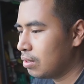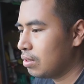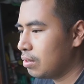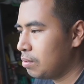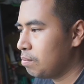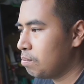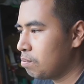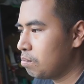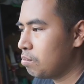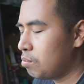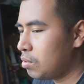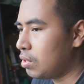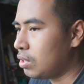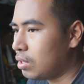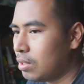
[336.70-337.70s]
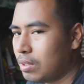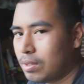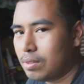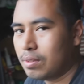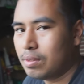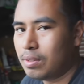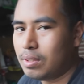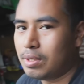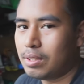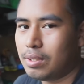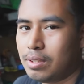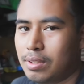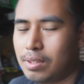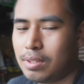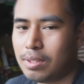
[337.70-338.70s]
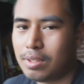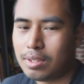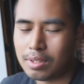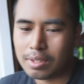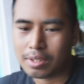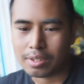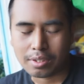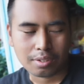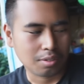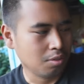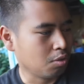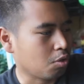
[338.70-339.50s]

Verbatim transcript: Okay, we'll put the link down there. Yeah.